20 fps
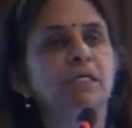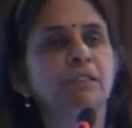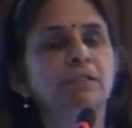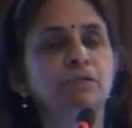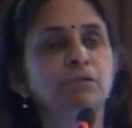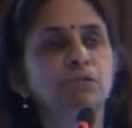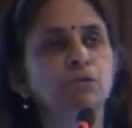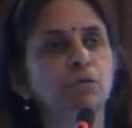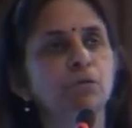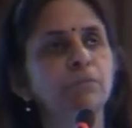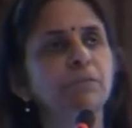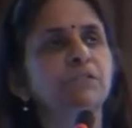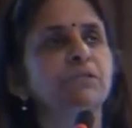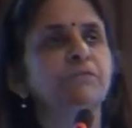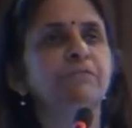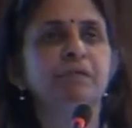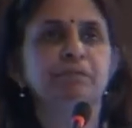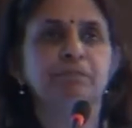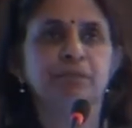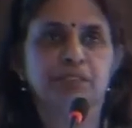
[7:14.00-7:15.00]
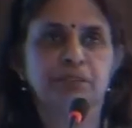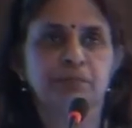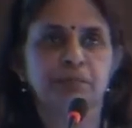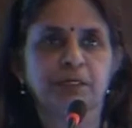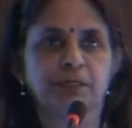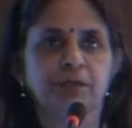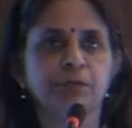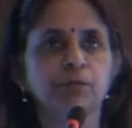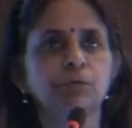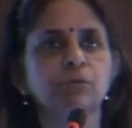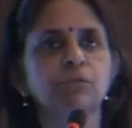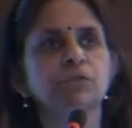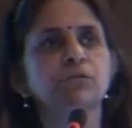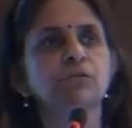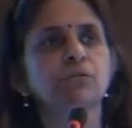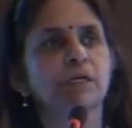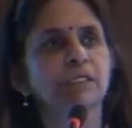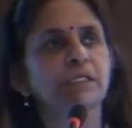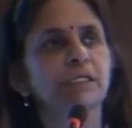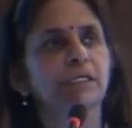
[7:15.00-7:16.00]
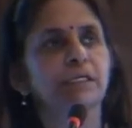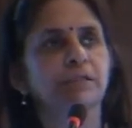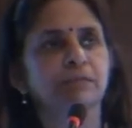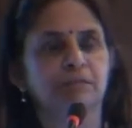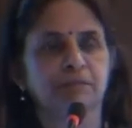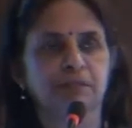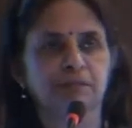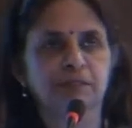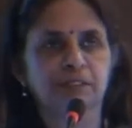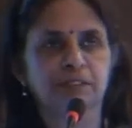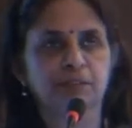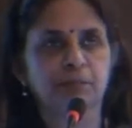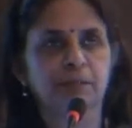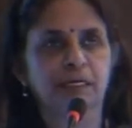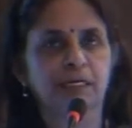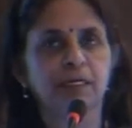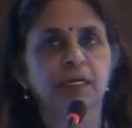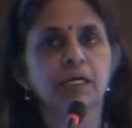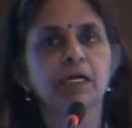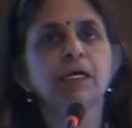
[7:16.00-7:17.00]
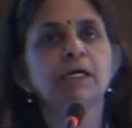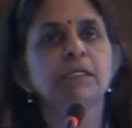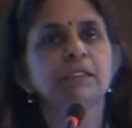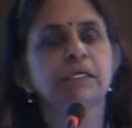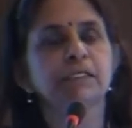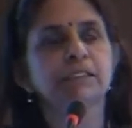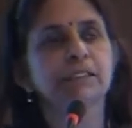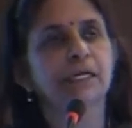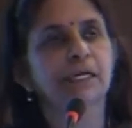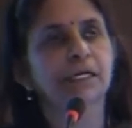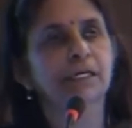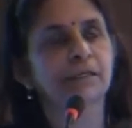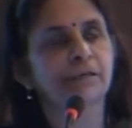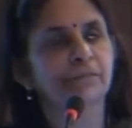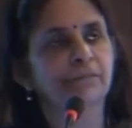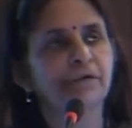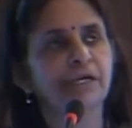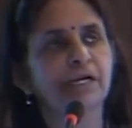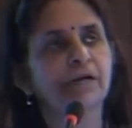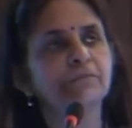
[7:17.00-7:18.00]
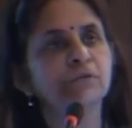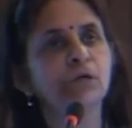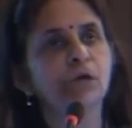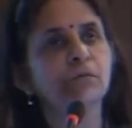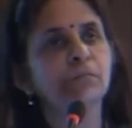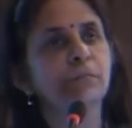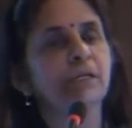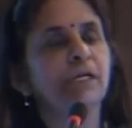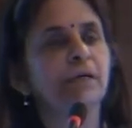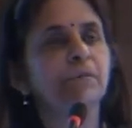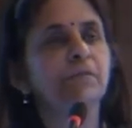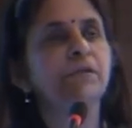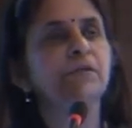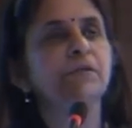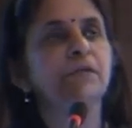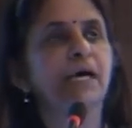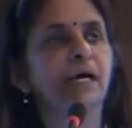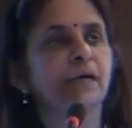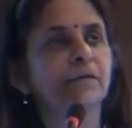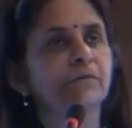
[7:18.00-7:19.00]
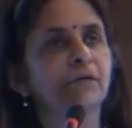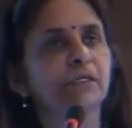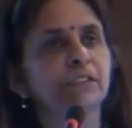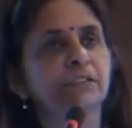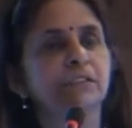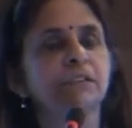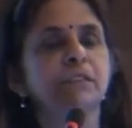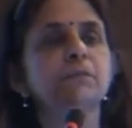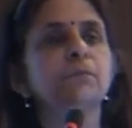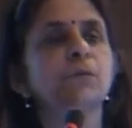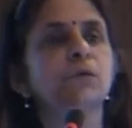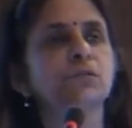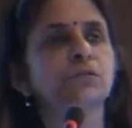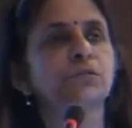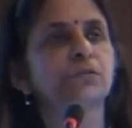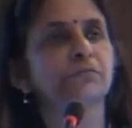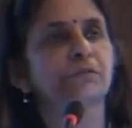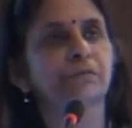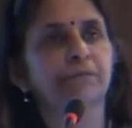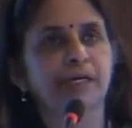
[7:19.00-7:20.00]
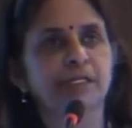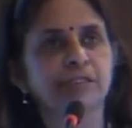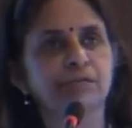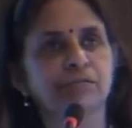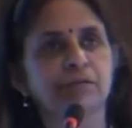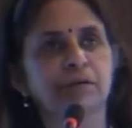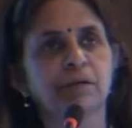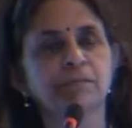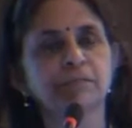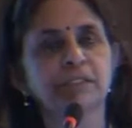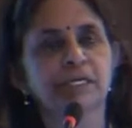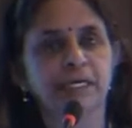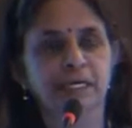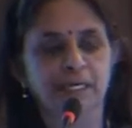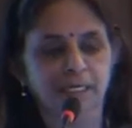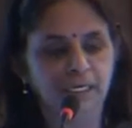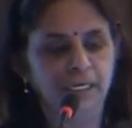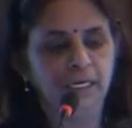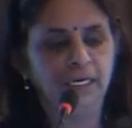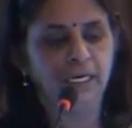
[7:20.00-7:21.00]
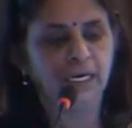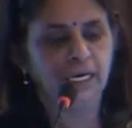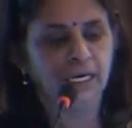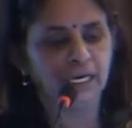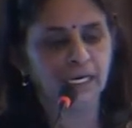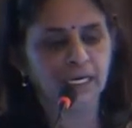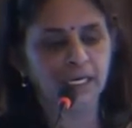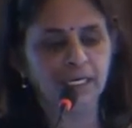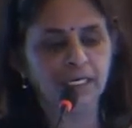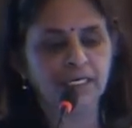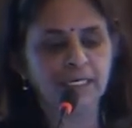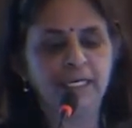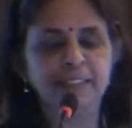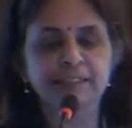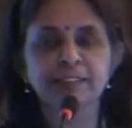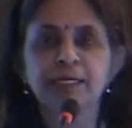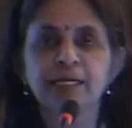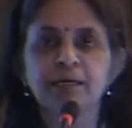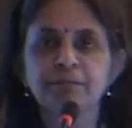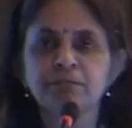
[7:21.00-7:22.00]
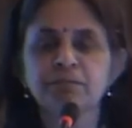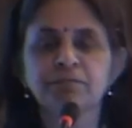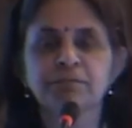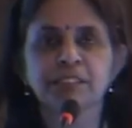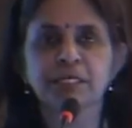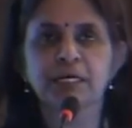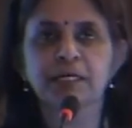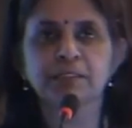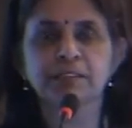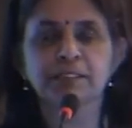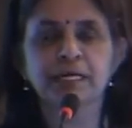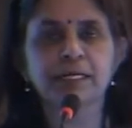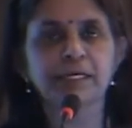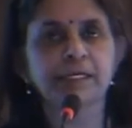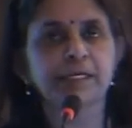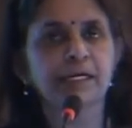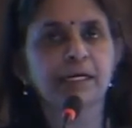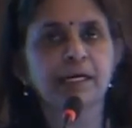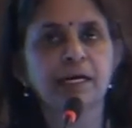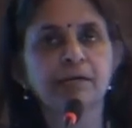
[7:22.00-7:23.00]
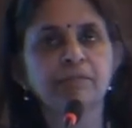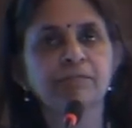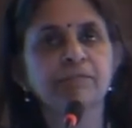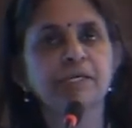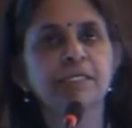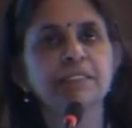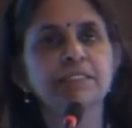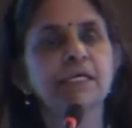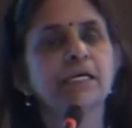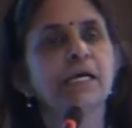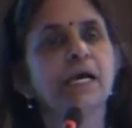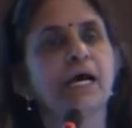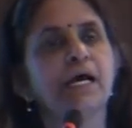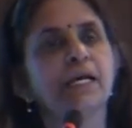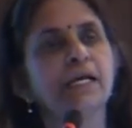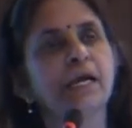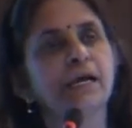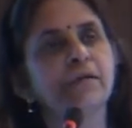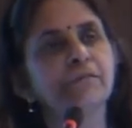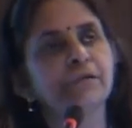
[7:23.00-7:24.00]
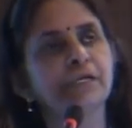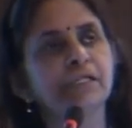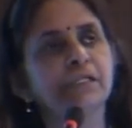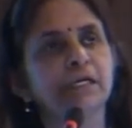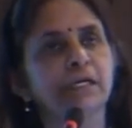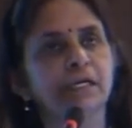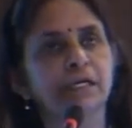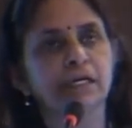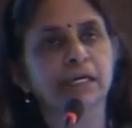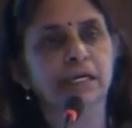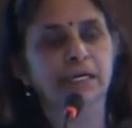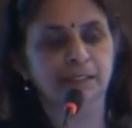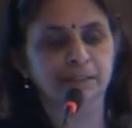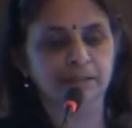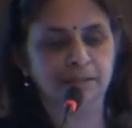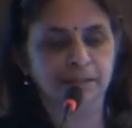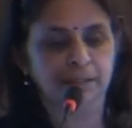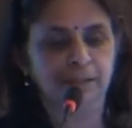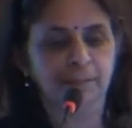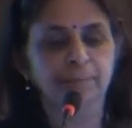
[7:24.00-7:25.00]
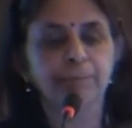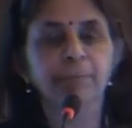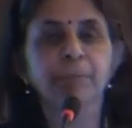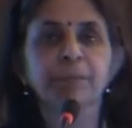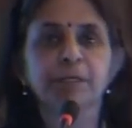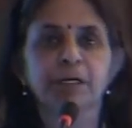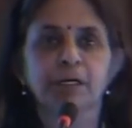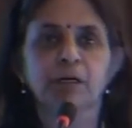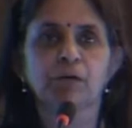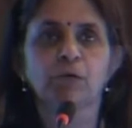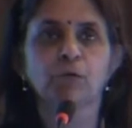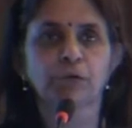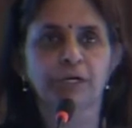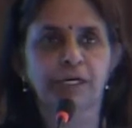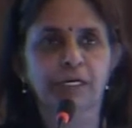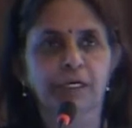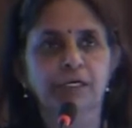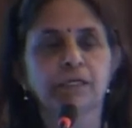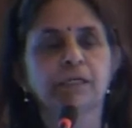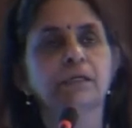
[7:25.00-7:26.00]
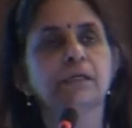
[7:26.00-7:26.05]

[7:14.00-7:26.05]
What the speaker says: so much of investment, huge quantities of investment, we have not been able to divert most of the waste from the SLFs, which are sanitary landfills, and everything is going